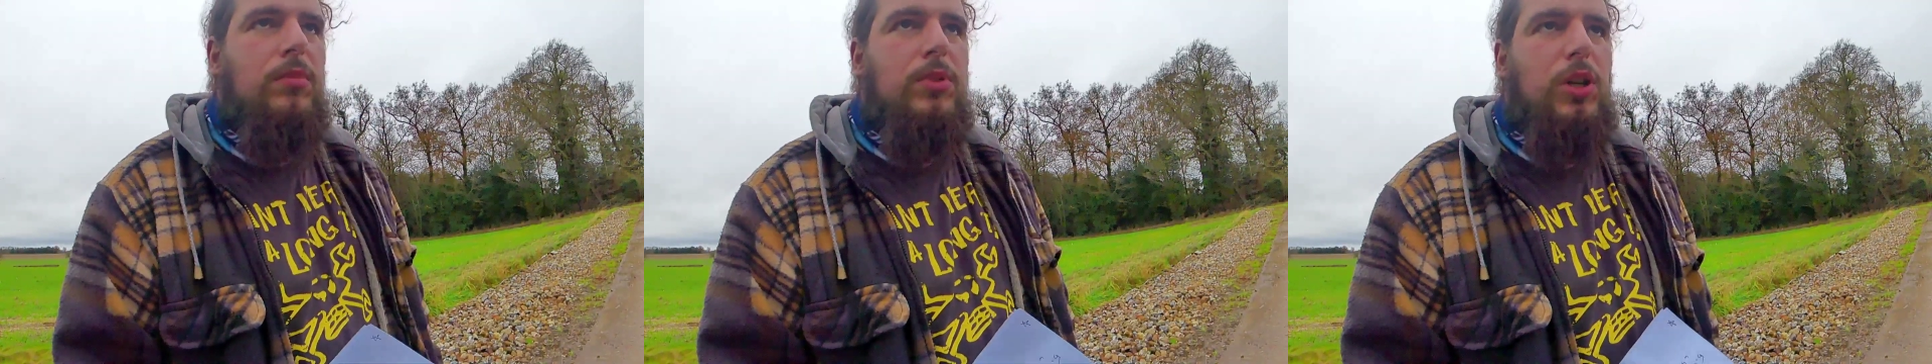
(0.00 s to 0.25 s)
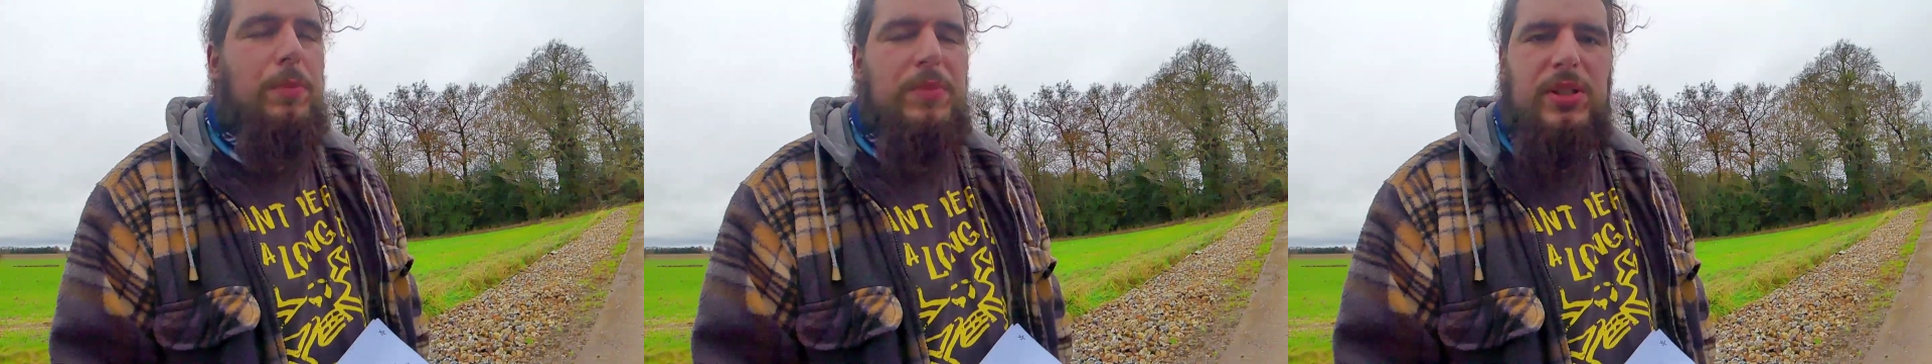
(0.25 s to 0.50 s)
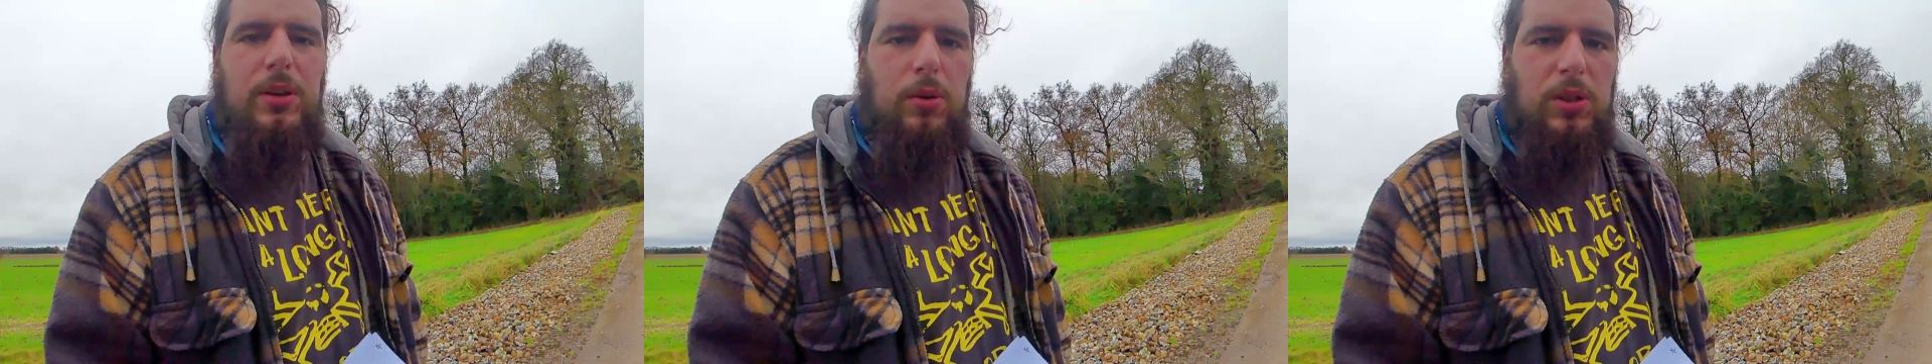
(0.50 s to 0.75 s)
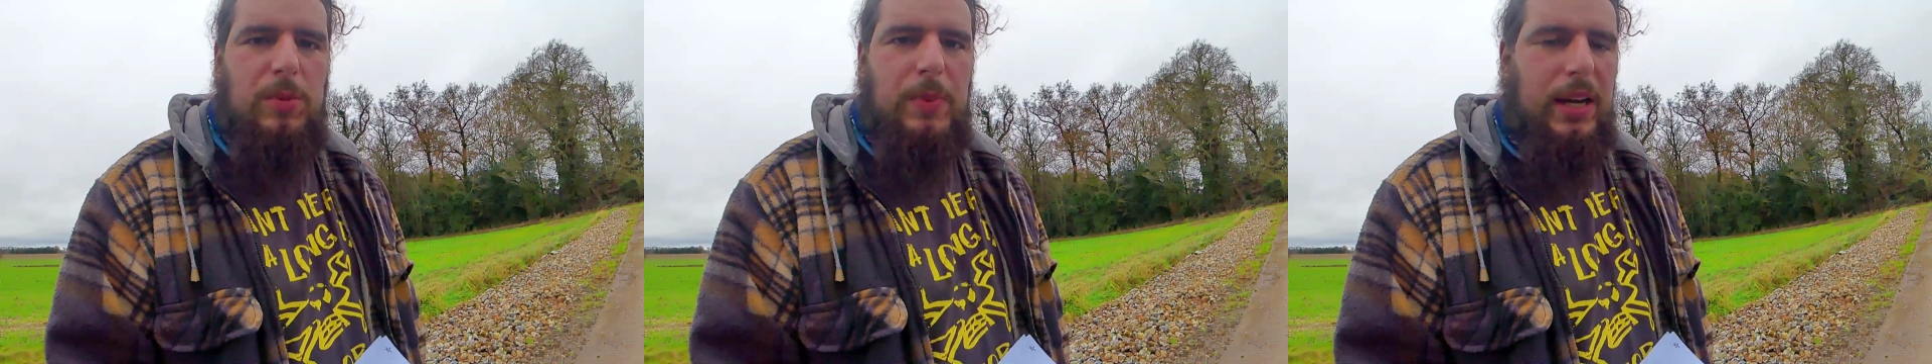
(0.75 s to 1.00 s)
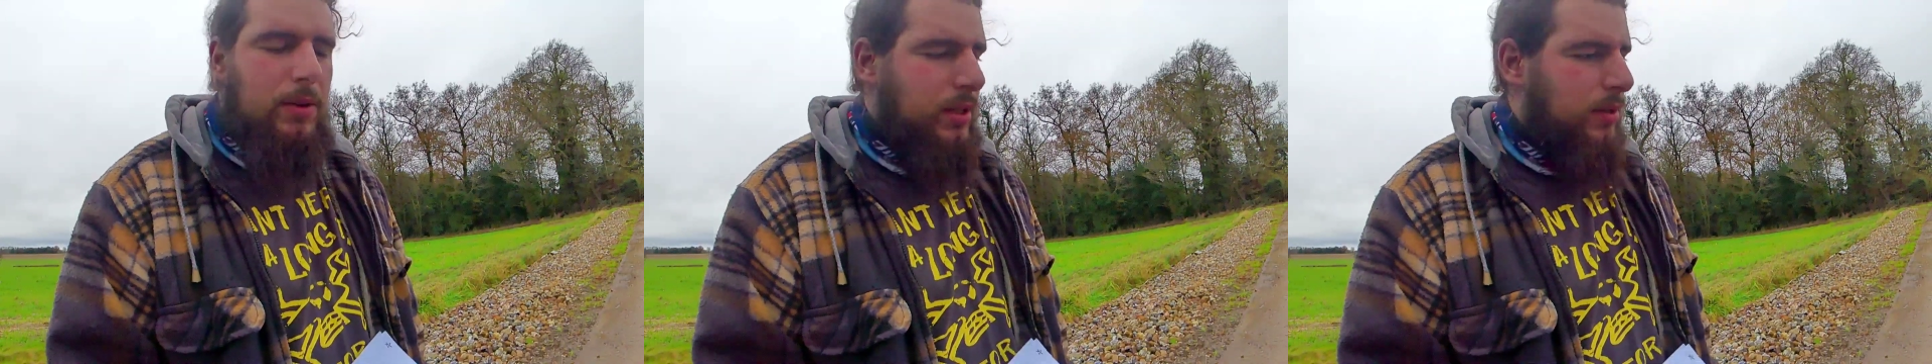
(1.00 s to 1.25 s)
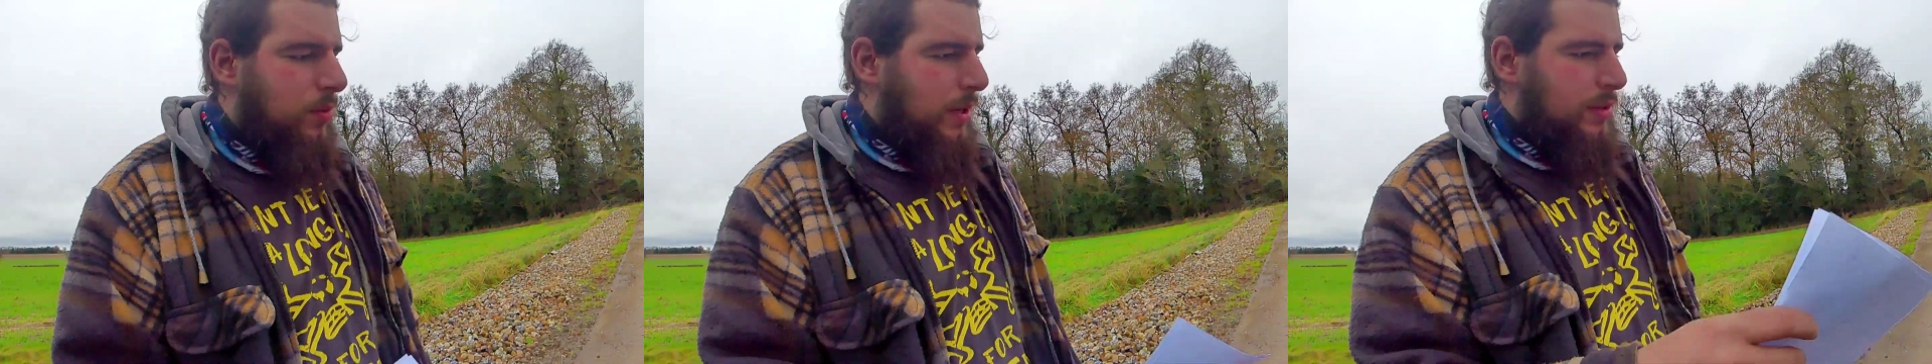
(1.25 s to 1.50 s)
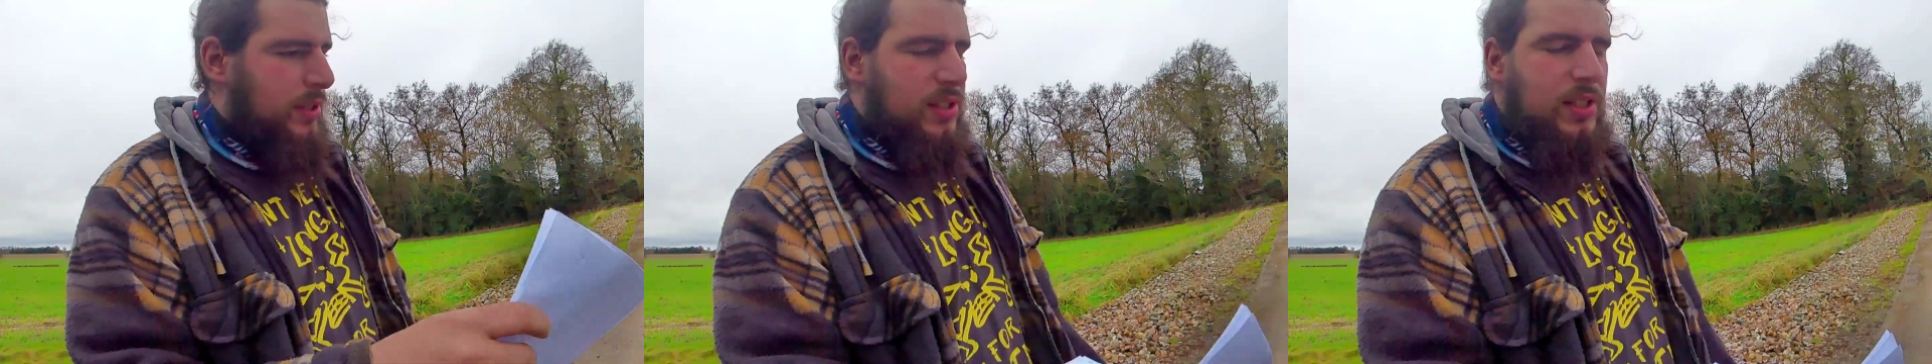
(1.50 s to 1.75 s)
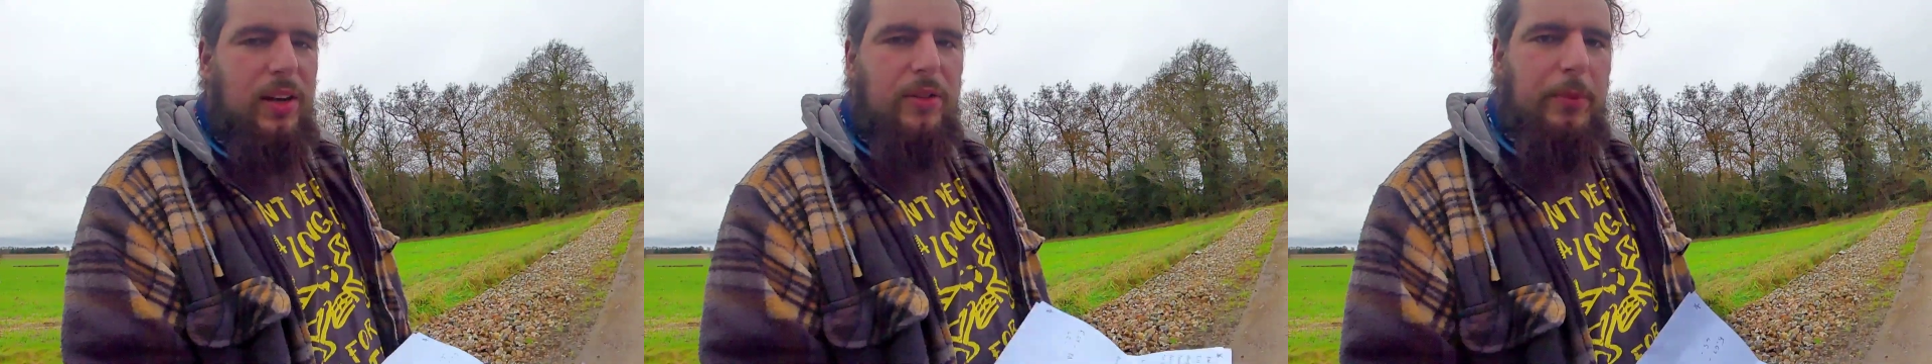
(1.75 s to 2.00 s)
tops horsepower, whereas the
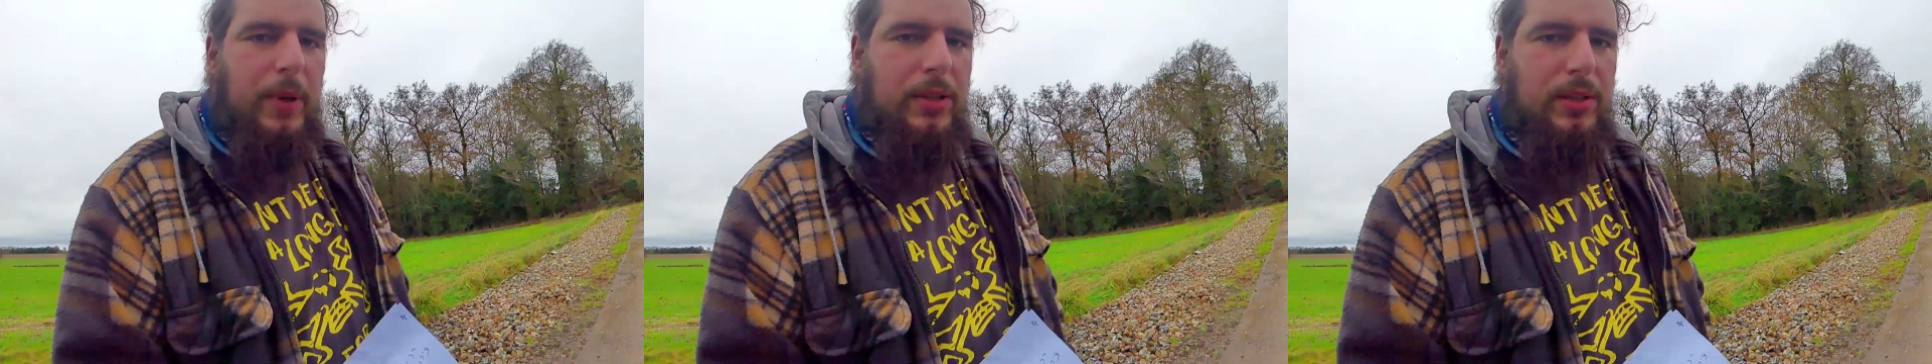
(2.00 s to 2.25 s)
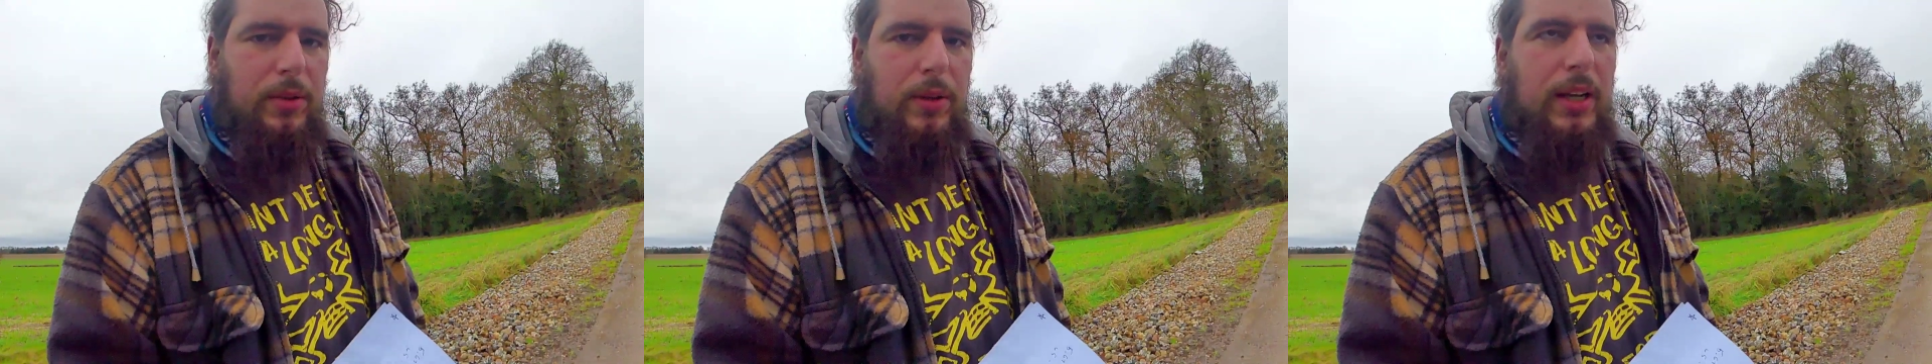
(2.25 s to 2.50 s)
CFMOTO,